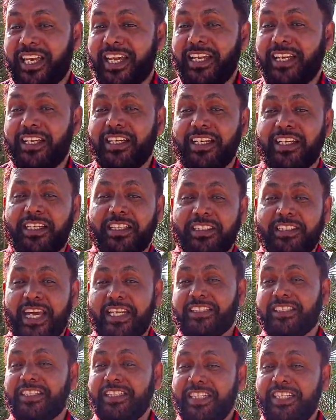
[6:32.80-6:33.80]
thing
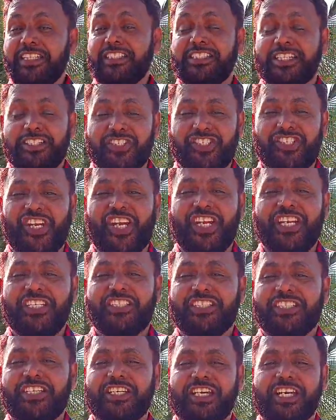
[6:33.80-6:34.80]
that needs a
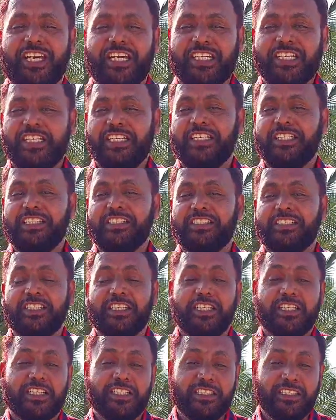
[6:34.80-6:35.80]
change is
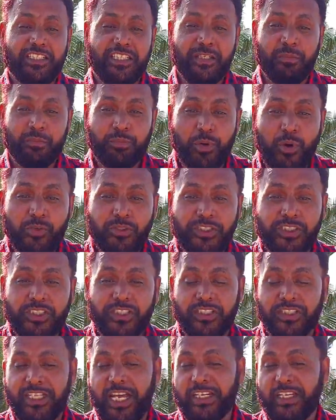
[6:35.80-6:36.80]
the
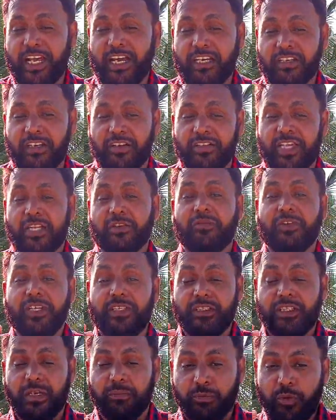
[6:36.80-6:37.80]
books that
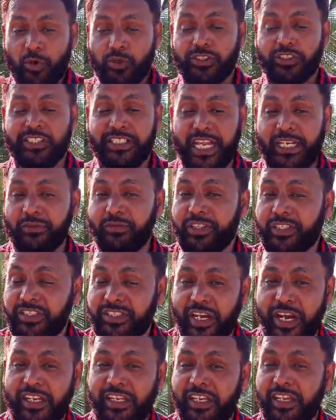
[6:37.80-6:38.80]
we
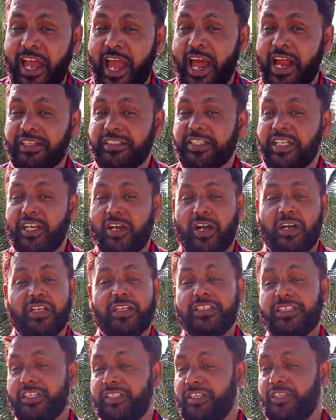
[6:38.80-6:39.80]
study at the
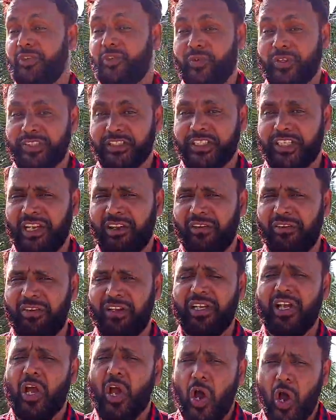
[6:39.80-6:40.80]
college and the university level.
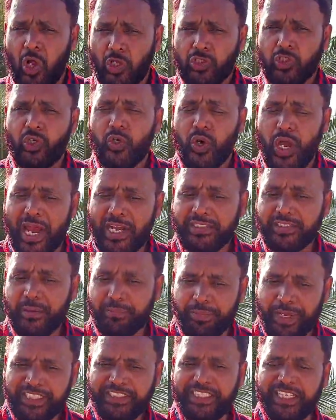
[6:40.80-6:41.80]
Although at the
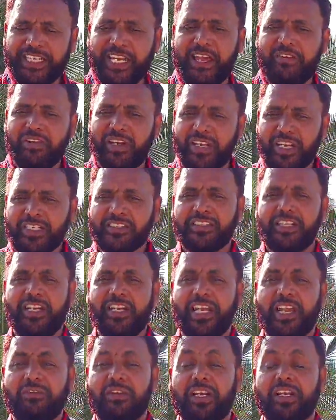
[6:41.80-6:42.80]
basic level, nursery
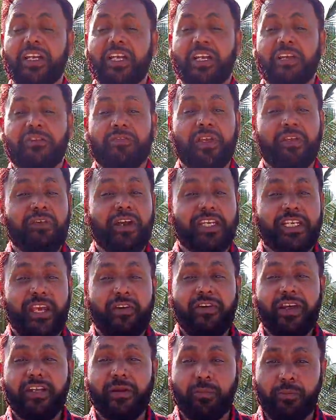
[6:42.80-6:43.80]
level, we were
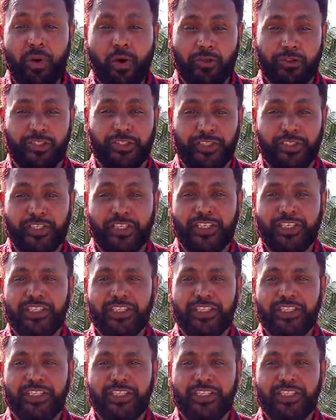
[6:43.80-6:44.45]
given books